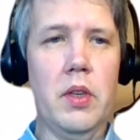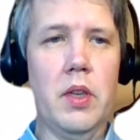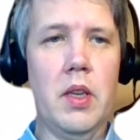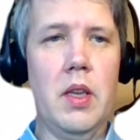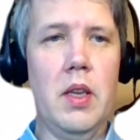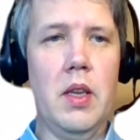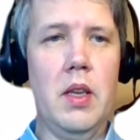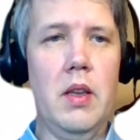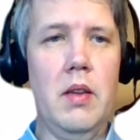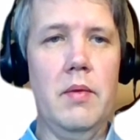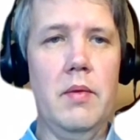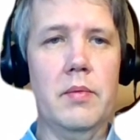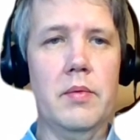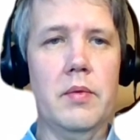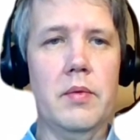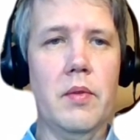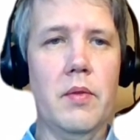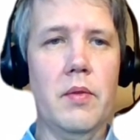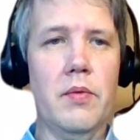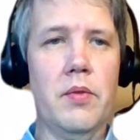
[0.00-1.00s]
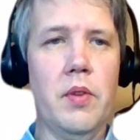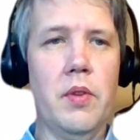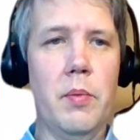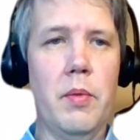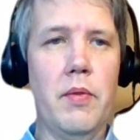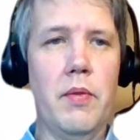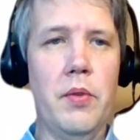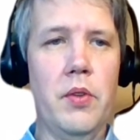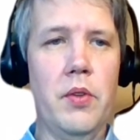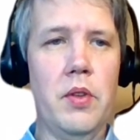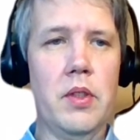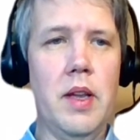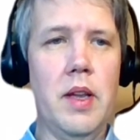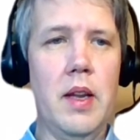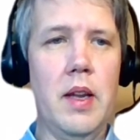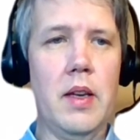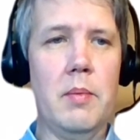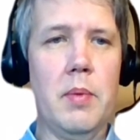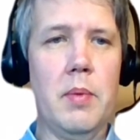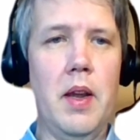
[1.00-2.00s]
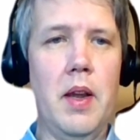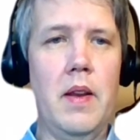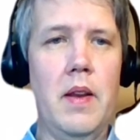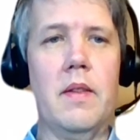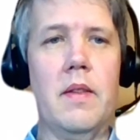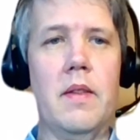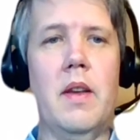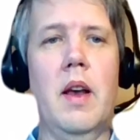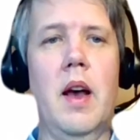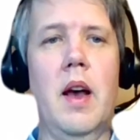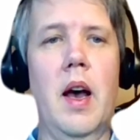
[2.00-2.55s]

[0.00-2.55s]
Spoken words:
key from the first database,